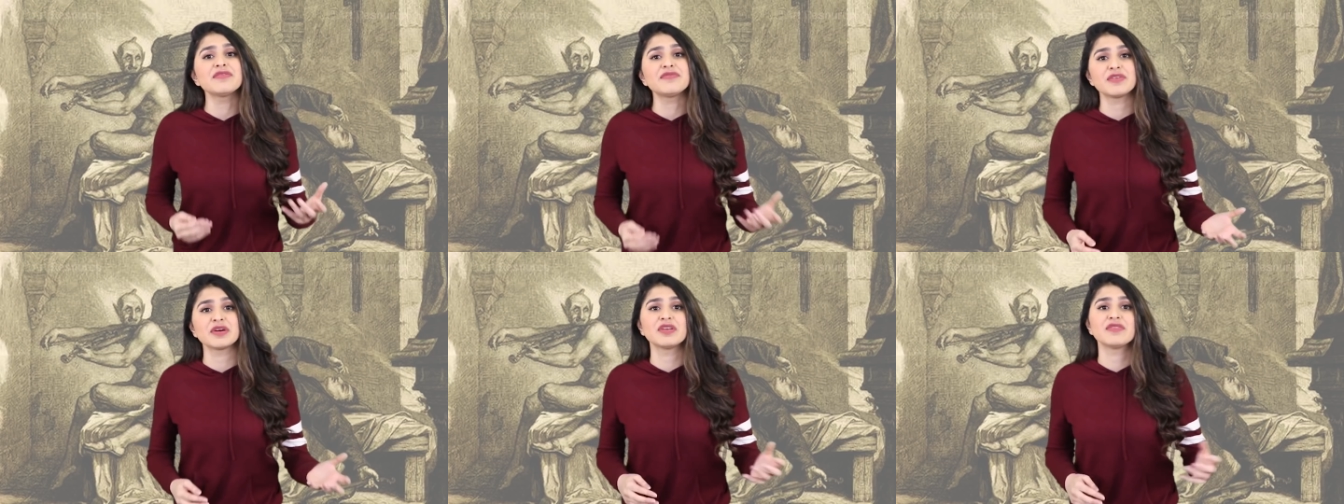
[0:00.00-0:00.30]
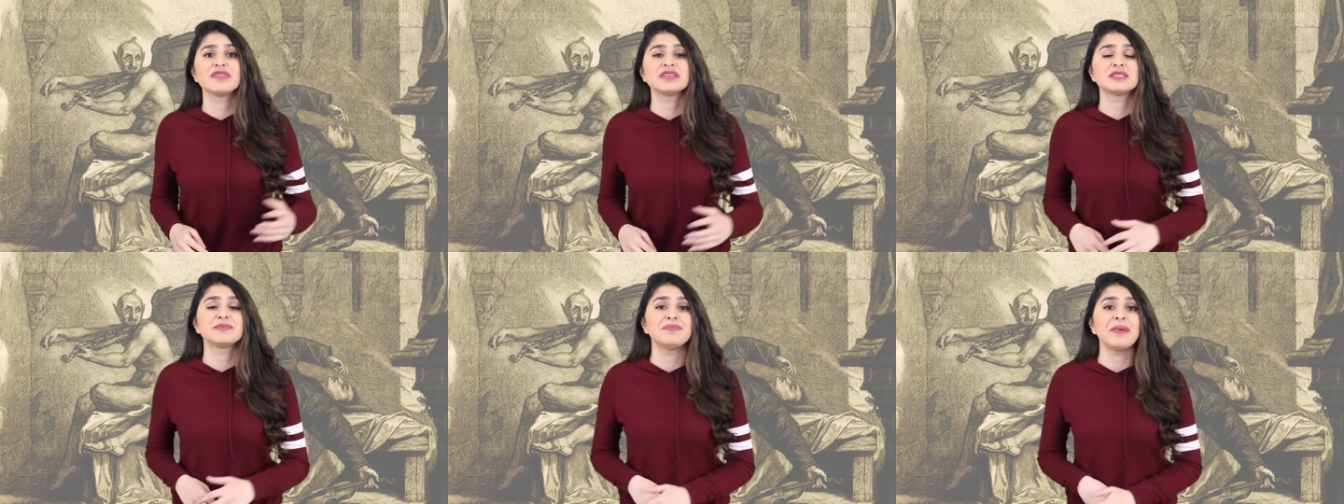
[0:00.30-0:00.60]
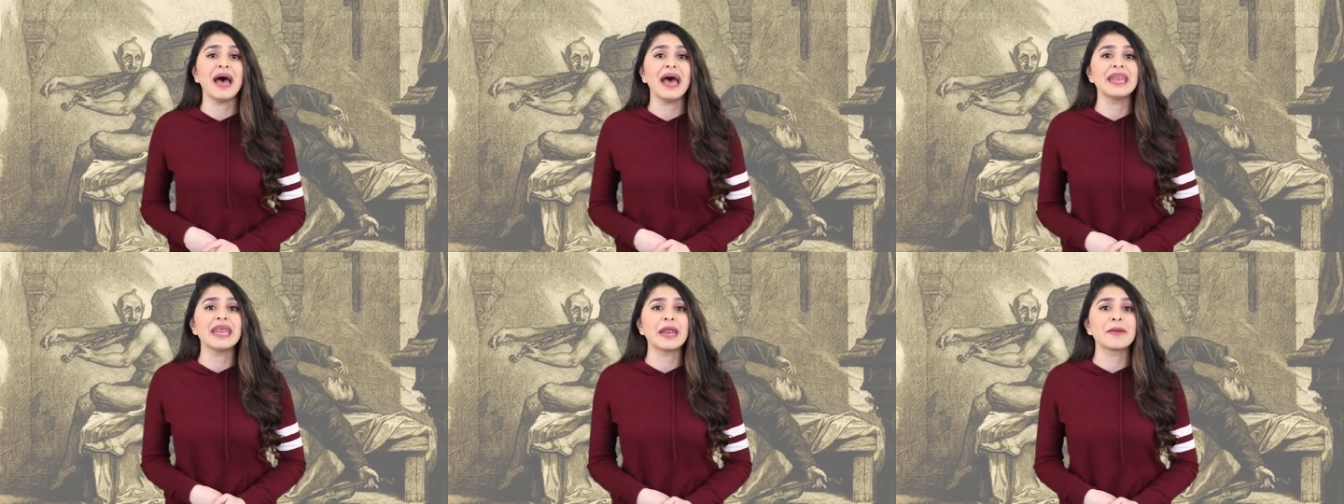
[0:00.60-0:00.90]
the foot of his
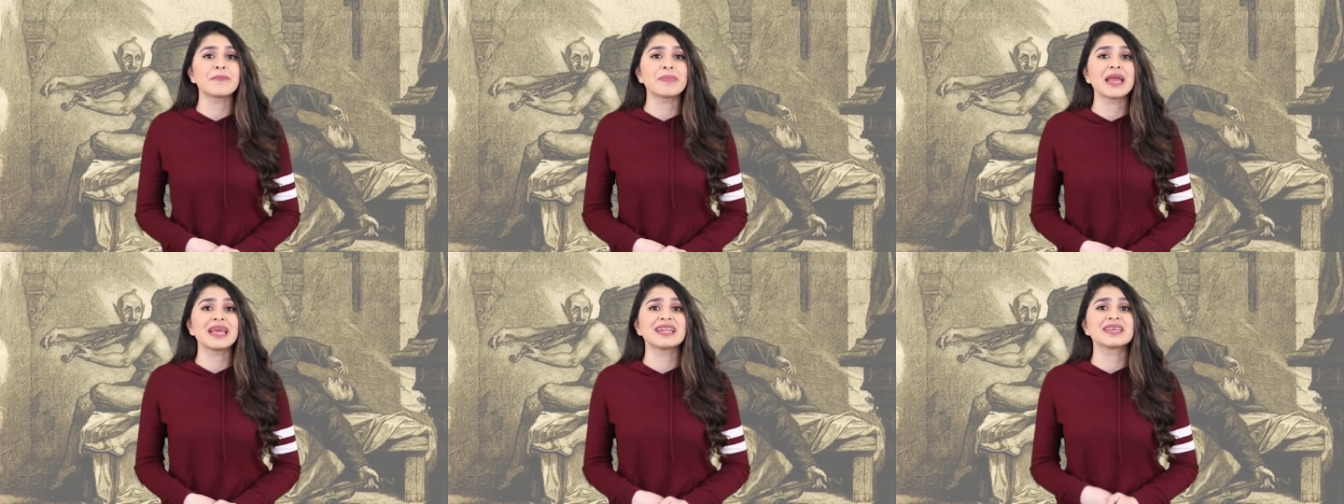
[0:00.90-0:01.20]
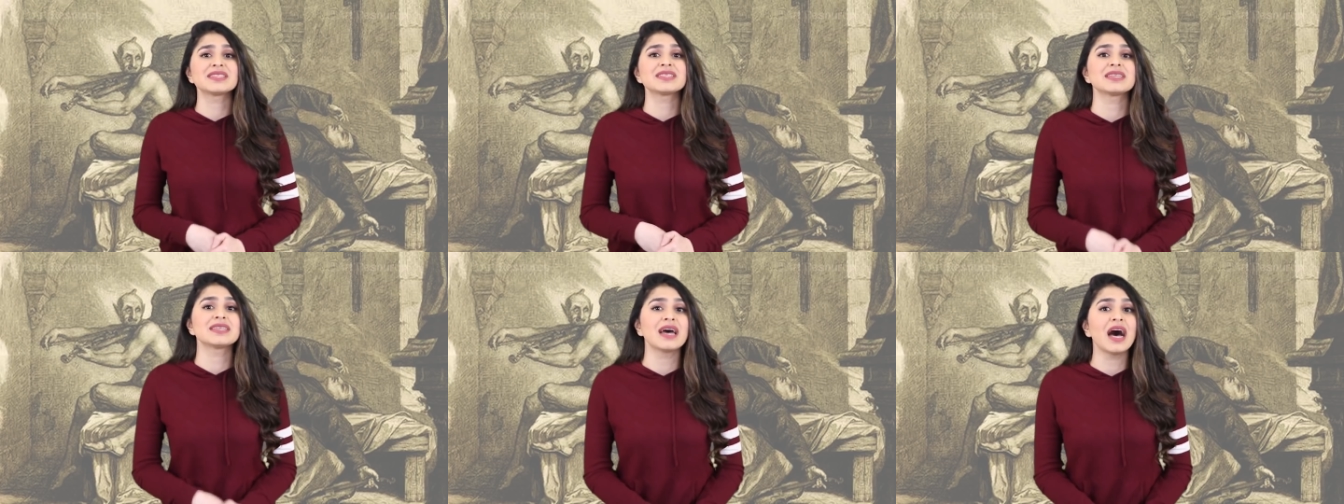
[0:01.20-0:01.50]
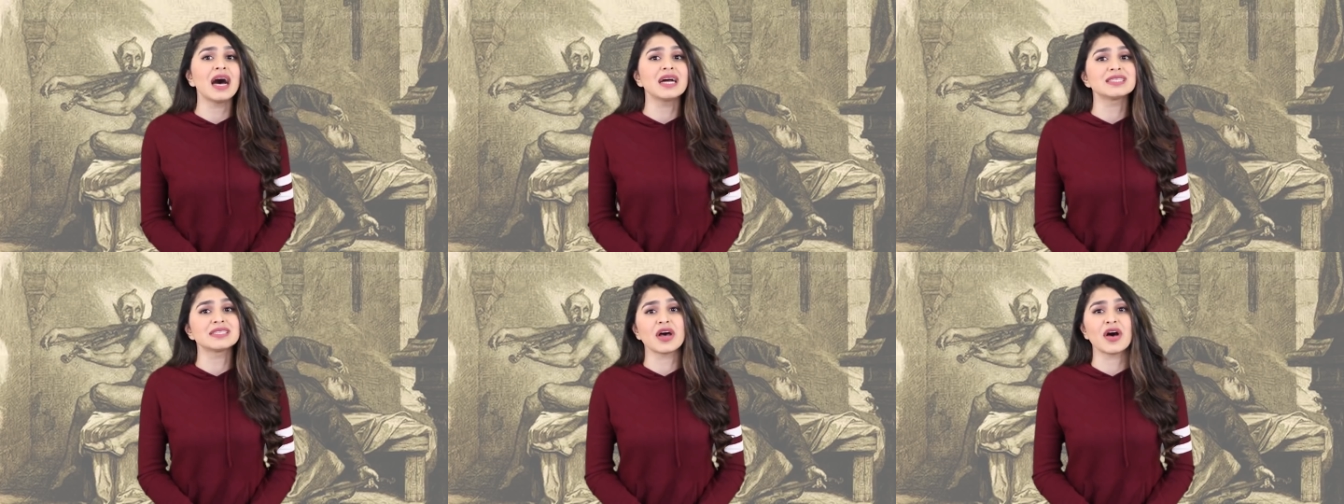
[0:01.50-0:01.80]
bed and played a
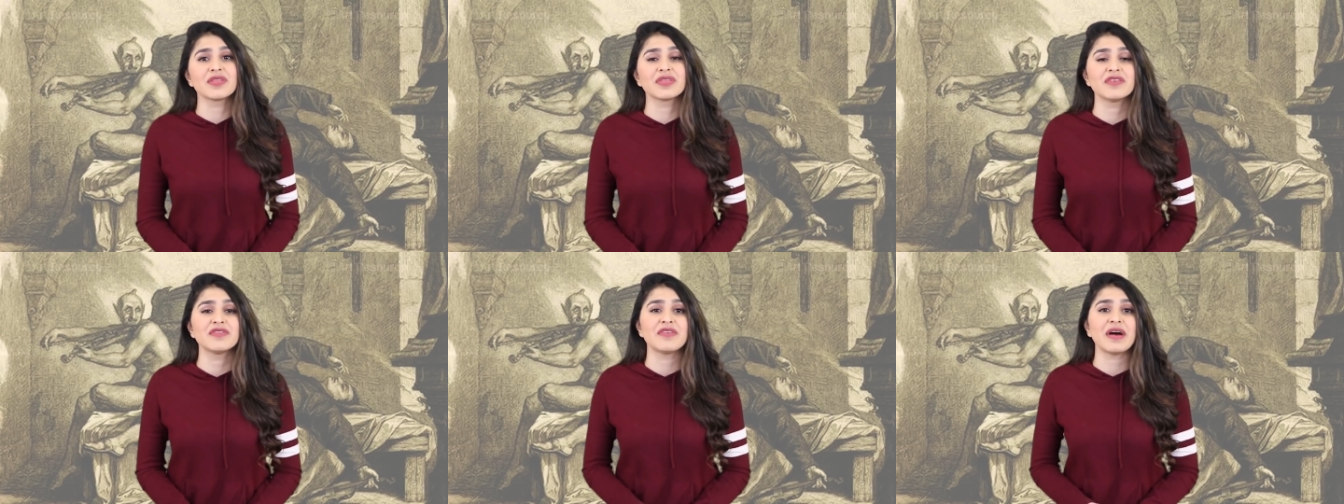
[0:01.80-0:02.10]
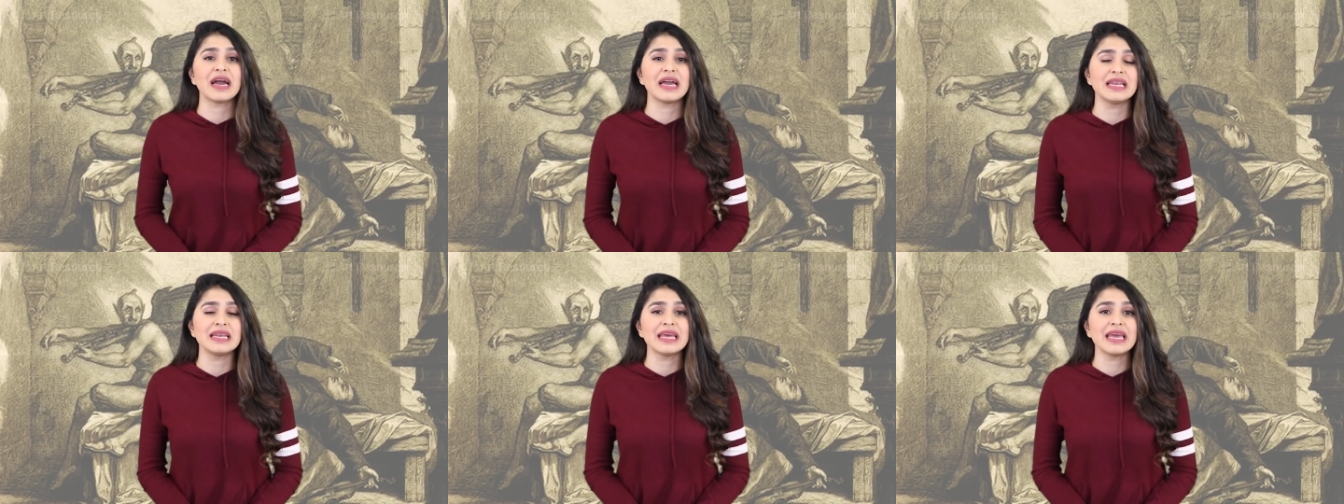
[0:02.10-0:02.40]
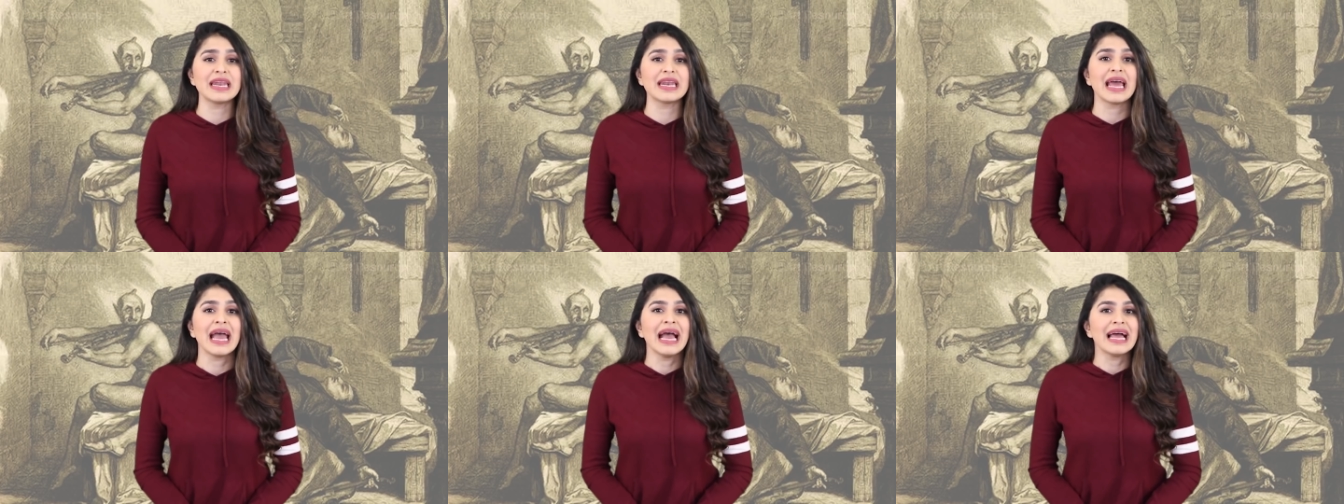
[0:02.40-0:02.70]
sonata on the
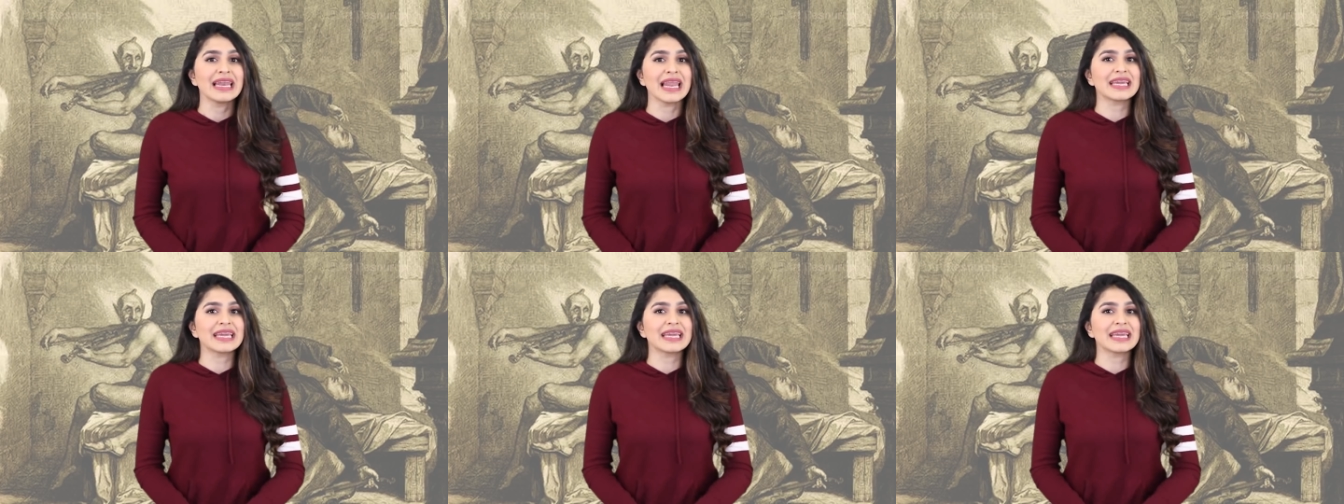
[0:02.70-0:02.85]
violin